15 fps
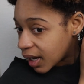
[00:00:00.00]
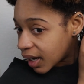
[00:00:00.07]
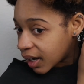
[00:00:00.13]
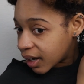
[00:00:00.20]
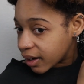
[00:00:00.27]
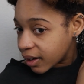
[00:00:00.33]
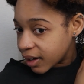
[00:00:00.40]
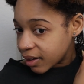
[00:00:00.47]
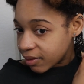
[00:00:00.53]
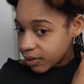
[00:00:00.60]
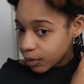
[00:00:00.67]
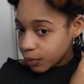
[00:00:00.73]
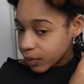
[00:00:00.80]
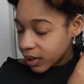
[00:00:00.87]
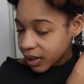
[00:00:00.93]
I've
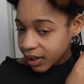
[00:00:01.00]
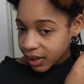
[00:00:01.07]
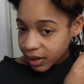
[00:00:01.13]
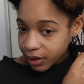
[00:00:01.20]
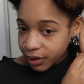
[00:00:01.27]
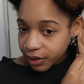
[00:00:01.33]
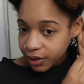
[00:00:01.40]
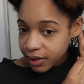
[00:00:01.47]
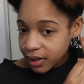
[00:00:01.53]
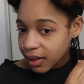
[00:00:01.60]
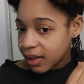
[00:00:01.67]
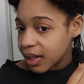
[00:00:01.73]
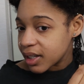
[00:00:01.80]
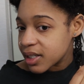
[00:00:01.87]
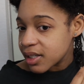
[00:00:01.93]
really learned
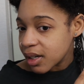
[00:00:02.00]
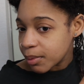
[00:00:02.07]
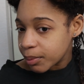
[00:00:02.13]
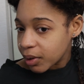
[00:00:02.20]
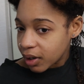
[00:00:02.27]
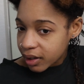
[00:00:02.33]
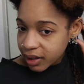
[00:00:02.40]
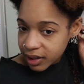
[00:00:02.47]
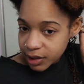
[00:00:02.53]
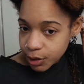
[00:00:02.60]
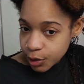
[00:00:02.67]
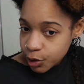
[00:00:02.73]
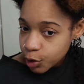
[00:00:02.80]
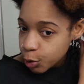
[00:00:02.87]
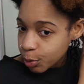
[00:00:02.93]
that some products are
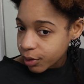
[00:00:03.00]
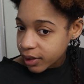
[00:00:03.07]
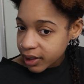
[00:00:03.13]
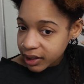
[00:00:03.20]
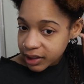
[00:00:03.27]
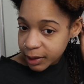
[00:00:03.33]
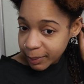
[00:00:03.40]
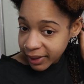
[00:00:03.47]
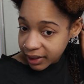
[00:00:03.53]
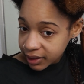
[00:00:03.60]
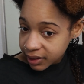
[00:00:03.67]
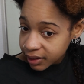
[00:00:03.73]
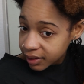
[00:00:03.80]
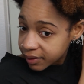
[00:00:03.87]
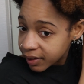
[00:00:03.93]
super
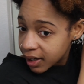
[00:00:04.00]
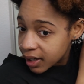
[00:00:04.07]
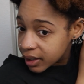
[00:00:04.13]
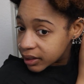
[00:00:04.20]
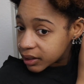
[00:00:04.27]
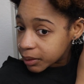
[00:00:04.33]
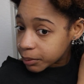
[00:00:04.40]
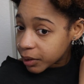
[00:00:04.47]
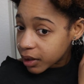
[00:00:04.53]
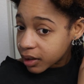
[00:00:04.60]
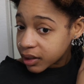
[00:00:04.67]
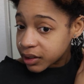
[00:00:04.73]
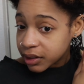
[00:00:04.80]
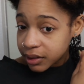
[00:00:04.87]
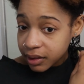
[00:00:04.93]
expensive, some
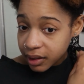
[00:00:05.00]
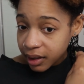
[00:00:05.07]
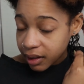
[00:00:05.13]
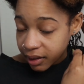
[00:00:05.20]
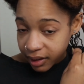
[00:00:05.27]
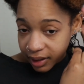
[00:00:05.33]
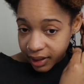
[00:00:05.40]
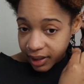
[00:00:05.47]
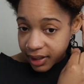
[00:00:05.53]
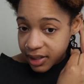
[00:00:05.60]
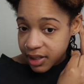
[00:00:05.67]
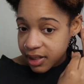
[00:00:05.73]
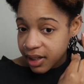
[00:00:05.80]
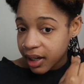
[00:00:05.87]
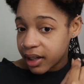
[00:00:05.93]
products are not. It
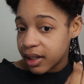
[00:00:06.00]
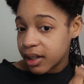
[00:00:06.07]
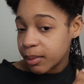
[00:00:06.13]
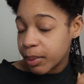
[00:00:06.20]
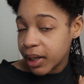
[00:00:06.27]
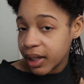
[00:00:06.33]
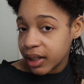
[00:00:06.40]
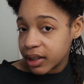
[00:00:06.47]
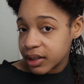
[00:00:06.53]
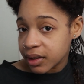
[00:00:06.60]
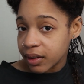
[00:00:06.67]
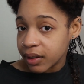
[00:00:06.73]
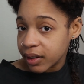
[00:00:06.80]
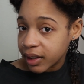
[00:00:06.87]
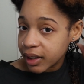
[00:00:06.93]
just kind of depends
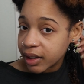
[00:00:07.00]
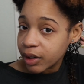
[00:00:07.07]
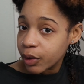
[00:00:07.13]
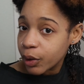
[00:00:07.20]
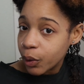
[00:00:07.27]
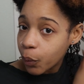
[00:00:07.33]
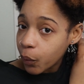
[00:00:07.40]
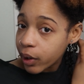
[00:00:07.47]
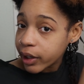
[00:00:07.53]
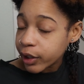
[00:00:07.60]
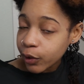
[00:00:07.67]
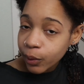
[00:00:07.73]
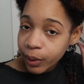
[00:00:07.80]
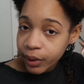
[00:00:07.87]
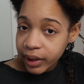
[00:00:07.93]
on what
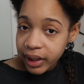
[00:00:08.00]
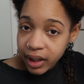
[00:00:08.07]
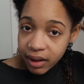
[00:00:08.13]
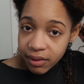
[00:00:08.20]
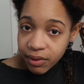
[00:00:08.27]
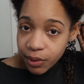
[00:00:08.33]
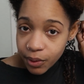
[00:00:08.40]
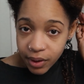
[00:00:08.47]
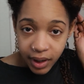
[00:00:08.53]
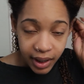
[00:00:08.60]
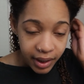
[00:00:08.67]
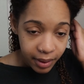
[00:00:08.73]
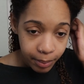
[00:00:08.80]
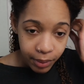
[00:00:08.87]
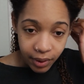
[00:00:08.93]
you're looking for
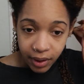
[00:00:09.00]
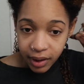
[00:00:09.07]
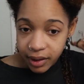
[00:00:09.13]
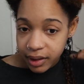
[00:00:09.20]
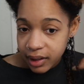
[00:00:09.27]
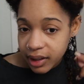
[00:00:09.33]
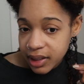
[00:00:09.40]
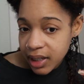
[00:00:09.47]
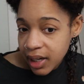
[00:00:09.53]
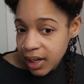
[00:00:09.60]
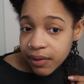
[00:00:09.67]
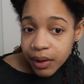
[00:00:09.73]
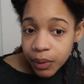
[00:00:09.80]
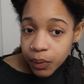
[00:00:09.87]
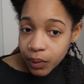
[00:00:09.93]
in a product.
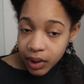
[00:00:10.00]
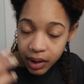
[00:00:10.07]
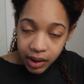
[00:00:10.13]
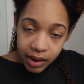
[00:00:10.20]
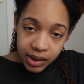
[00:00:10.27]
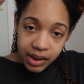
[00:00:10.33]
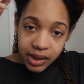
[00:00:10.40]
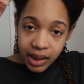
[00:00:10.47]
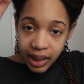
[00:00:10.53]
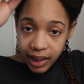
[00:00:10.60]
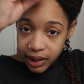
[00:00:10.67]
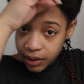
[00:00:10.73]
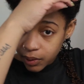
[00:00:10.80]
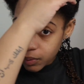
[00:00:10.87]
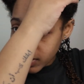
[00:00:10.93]
If it works
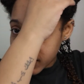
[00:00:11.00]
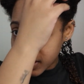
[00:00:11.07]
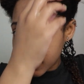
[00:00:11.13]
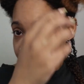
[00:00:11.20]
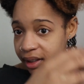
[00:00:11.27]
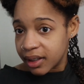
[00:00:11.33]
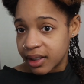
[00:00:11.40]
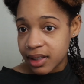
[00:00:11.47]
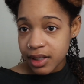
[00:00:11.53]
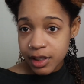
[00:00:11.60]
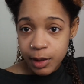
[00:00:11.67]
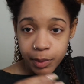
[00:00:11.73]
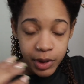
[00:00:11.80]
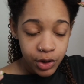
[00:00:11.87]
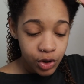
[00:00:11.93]
and you're ready to
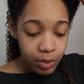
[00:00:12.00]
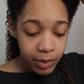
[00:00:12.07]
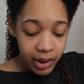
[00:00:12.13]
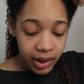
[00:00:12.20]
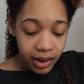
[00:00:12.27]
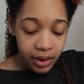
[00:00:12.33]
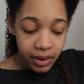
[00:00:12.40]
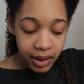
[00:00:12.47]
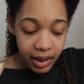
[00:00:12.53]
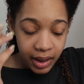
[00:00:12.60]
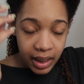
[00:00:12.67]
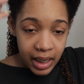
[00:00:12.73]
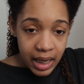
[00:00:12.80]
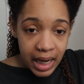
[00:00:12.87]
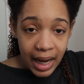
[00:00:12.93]
spend your money on it,
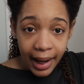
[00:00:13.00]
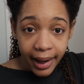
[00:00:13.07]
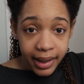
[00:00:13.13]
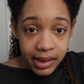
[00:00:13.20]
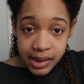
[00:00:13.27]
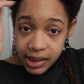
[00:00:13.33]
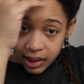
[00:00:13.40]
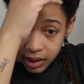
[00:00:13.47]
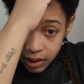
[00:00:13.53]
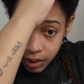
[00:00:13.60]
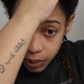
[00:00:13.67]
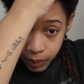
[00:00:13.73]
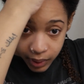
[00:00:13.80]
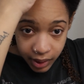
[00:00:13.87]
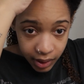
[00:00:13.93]
I say
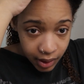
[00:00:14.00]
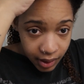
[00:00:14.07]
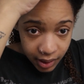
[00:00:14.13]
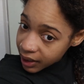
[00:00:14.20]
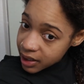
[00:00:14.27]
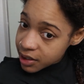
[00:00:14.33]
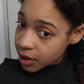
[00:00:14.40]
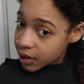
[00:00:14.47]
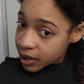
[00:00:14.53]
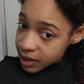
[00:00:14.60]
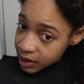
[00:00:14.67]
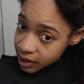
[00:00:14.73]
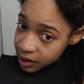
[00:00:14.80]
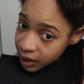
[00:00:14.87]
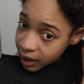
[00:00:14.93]
do it. I say all that
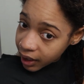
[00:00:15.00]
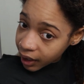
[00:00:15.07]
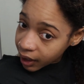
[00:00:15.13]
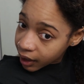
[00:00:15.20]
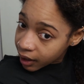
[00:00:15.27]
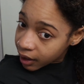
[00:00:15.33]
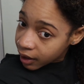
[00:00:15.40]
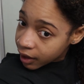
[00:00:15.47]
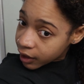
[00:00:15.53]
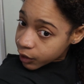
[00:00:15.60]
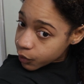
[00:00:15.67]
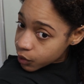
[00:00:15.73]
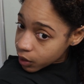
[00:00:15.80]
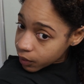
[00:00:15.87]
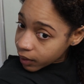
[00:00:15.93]
to say,
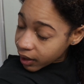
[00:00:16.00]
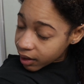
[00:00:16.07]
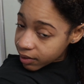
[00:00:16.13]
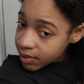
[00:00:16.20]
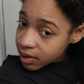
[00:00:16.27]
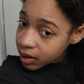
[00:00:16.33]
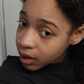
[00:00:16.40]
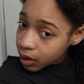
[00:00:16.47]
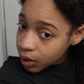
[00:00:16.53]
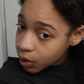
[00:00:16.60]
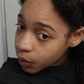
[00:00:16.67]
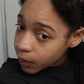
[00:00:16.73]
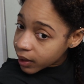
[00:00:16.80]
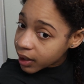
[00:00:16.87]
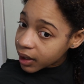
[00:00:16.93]
you don't have to
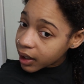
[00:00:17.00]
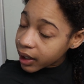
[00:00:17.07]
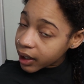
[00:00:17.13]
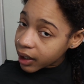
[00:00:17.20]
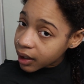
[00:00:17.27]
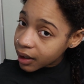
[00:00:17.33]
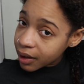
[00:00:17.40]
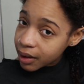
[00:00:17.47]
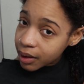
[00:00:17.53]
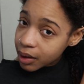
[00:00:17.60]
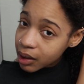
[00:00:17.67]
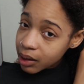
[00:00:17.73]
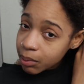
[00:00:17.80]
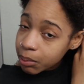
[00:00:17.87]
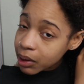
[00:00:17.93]
go and like
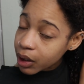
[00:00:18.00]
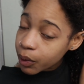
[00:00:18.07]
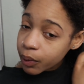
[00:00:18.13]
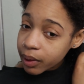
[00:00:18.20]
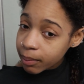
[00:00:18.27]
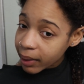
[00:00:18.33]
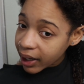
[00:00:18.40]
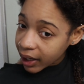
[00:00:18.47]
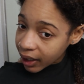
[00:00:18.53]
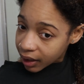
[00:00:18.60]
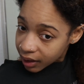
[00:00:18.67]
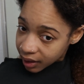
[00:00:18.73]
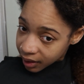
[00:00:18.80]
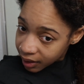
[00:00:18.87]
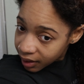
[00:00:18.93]
blow the bank
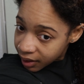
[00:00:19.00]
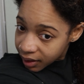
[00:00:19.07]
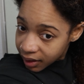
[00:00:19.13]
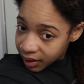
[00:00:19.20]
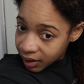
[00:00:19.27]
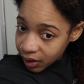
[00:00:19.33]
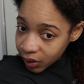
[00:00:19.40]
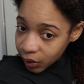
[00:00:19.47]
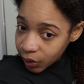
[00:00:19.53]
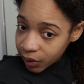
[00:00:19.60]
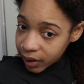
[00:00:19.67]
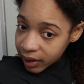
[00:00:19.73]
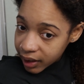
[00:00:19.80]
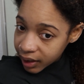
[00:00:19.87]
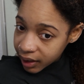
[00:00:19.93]

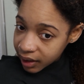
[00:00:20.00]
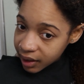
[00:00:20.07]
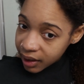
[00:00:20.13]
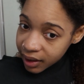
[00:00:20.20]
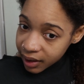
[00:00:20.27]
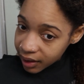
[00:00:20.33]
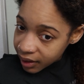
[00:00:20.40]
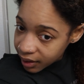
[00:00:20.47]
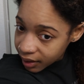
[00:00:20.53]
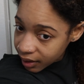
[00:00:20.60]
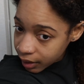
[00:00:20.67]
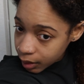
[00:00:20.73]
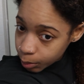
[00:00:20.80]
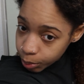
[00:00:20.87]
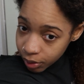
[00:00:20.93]
on
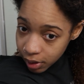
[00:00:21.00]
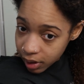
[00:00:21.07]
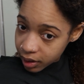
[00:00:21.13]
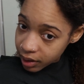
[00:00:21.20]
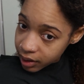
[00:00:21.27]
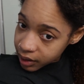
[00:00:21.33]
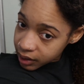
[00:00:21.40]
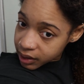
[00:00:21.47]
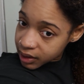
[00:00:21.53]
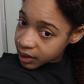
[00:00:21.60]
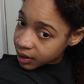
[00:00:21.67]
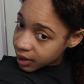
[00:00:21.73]
a product.